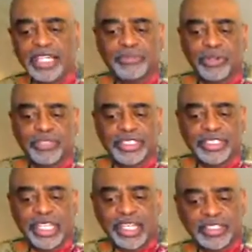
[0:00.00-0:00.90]
that
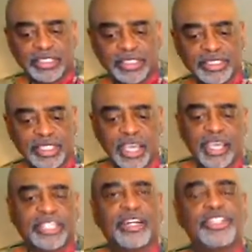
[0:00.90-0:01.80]
person's innocence
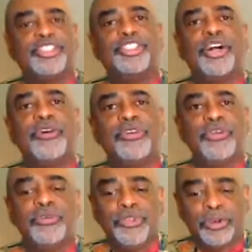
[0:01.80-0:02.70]
is going to show
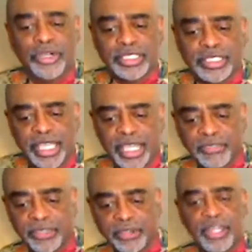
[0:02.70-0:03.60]
you your
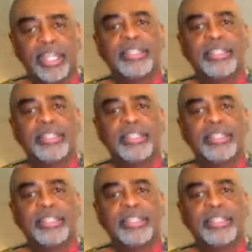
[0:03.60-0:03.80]
Savior,